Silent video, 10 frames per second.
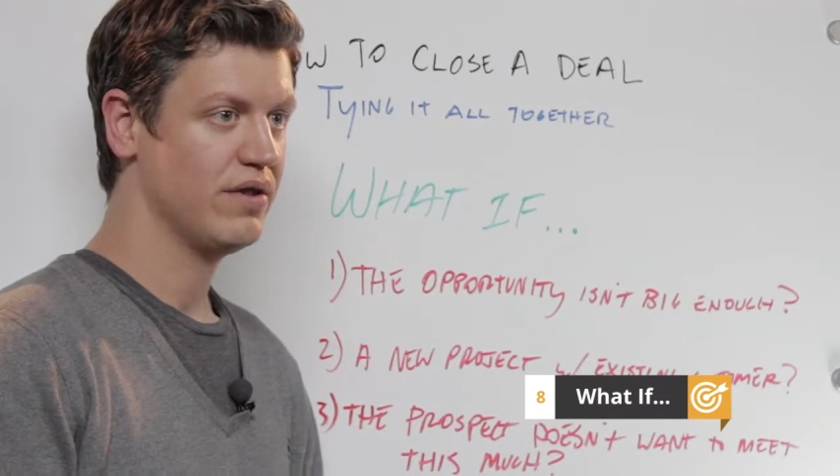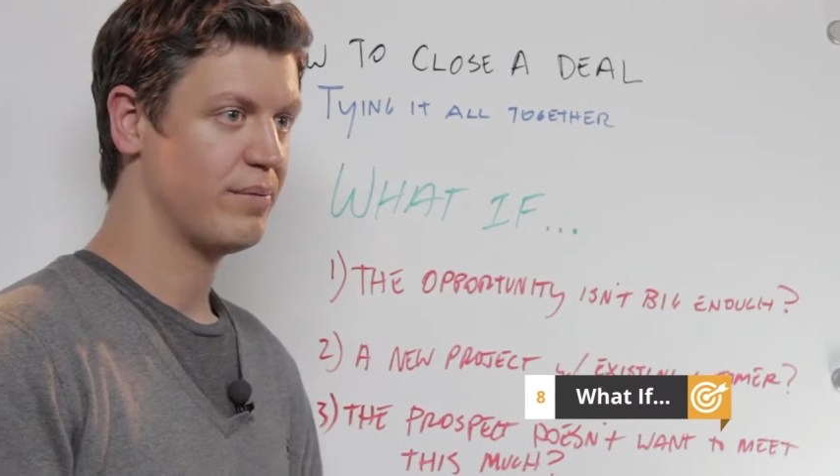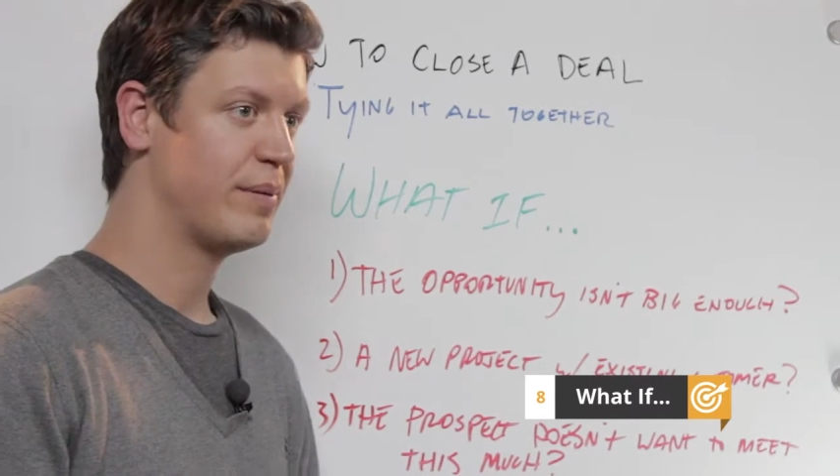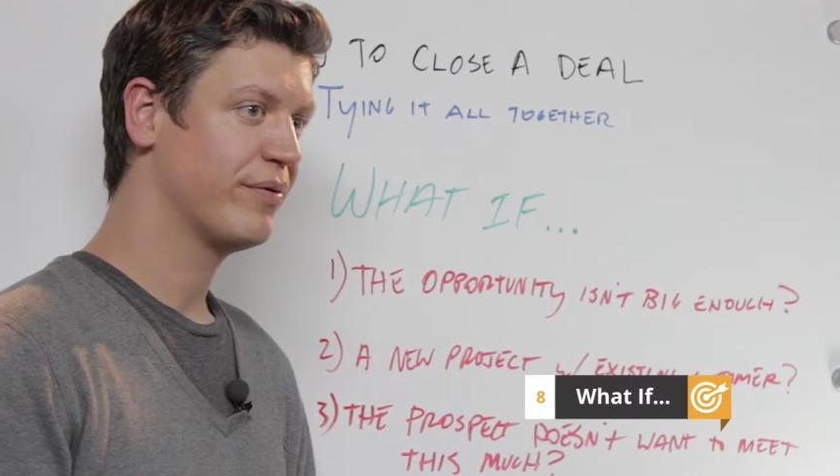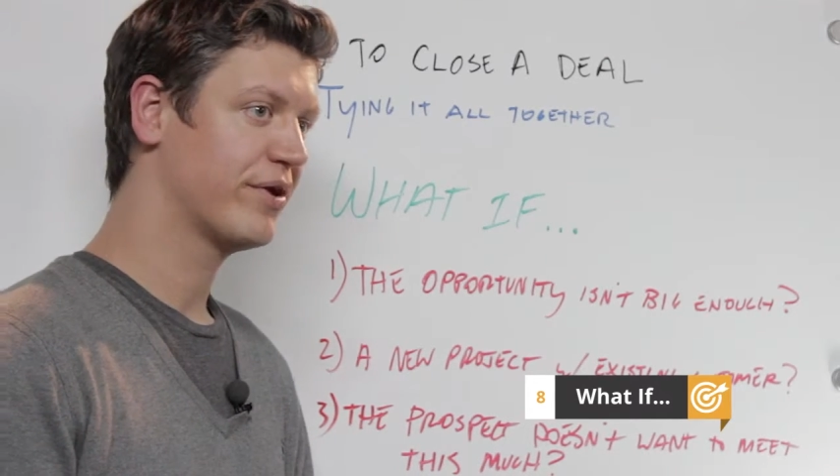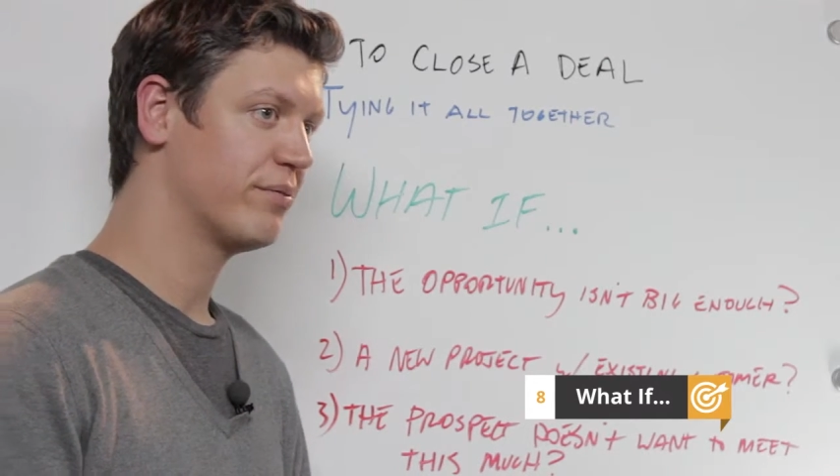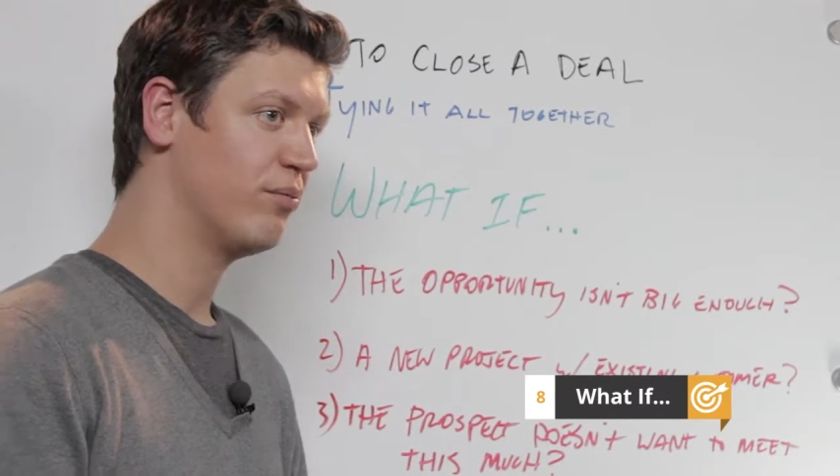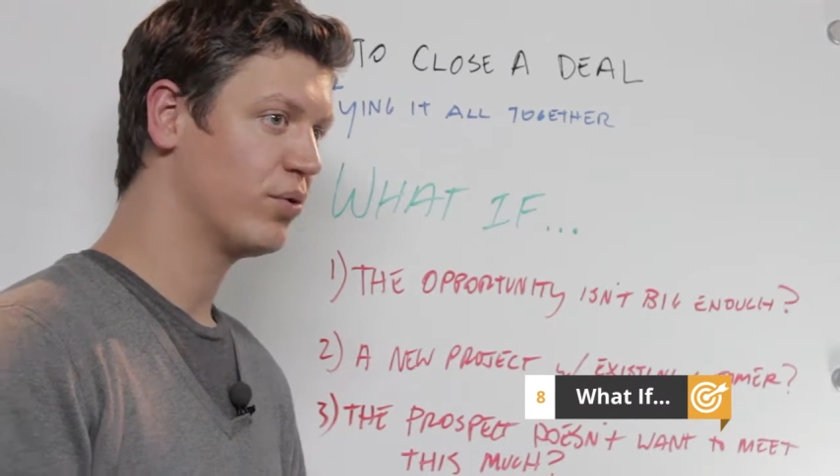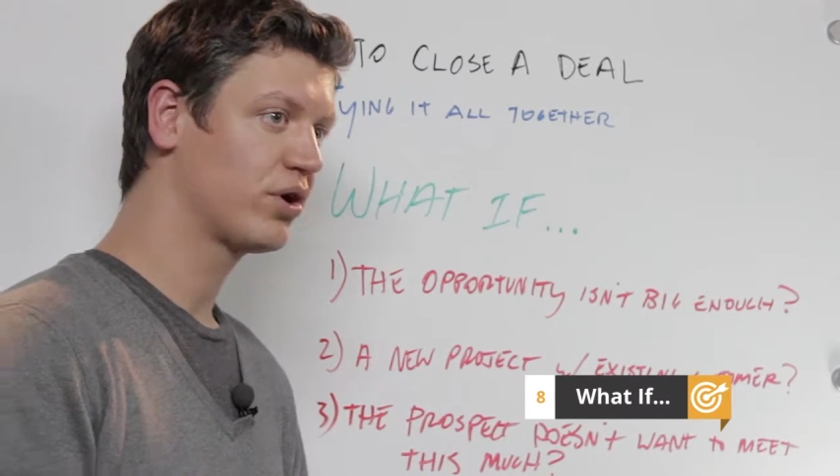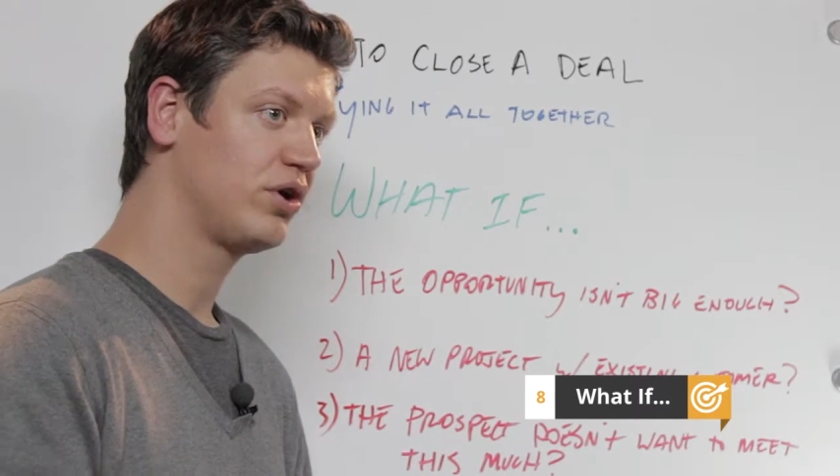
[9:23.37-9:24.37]
the people that are
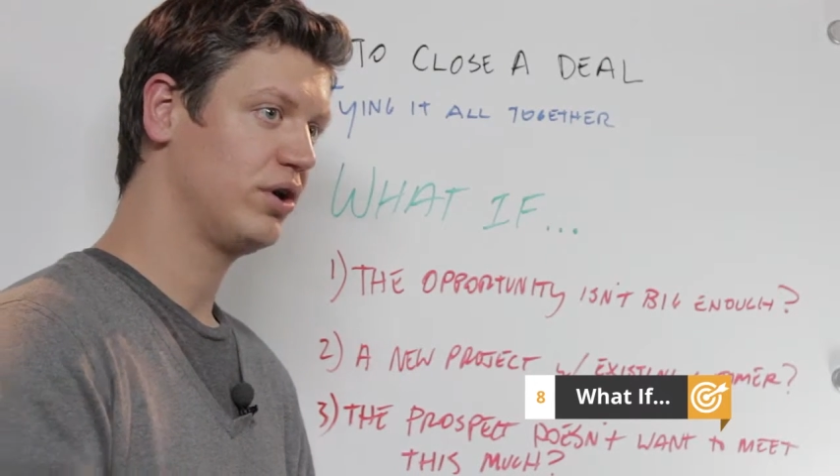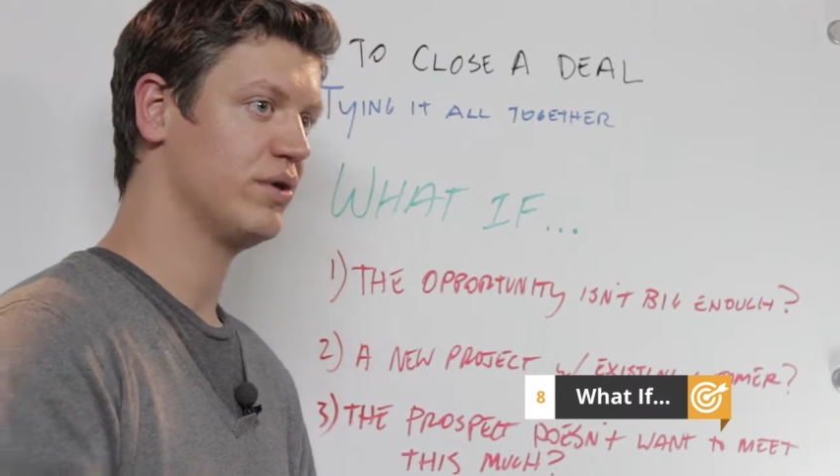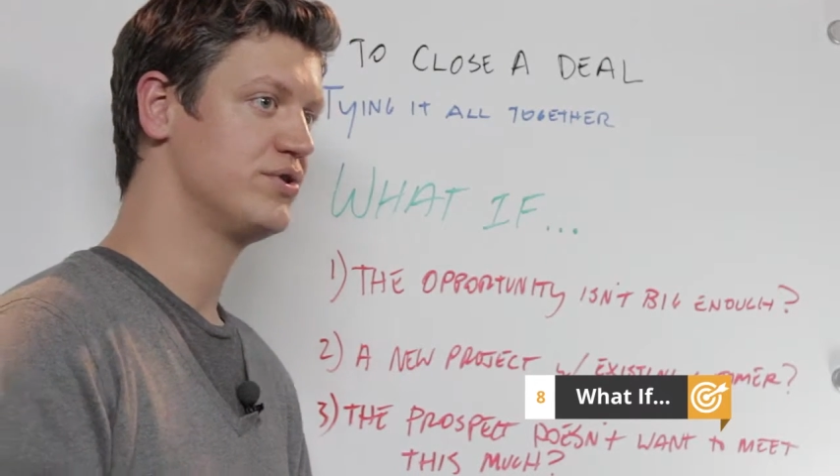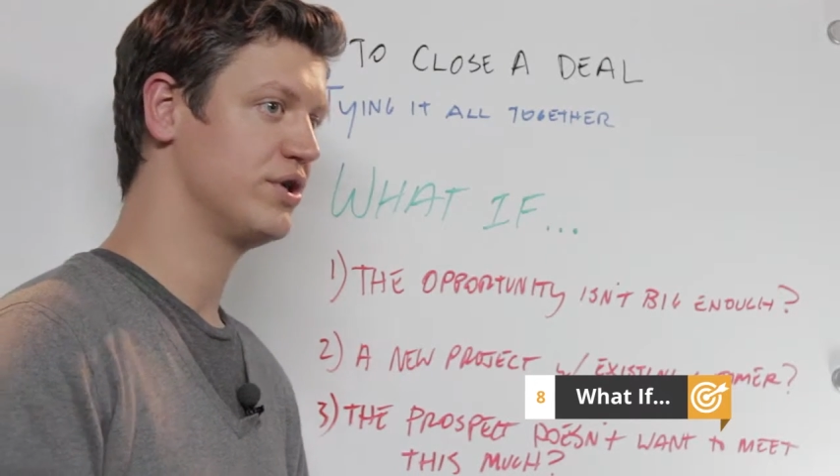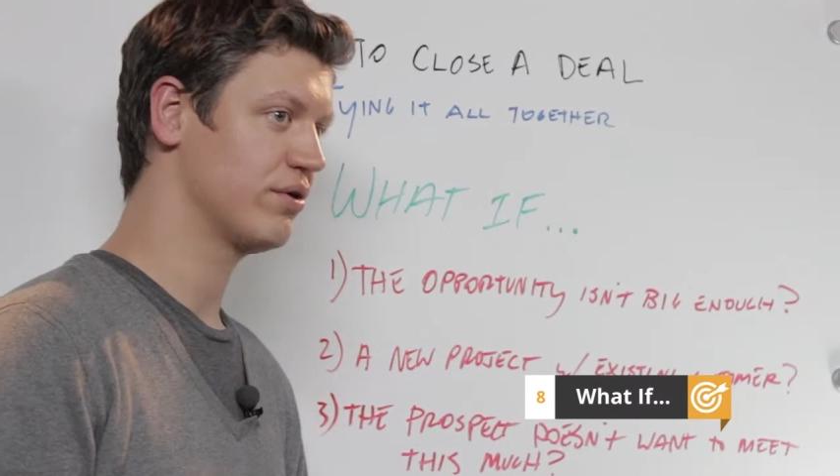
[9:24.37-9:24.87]
more close to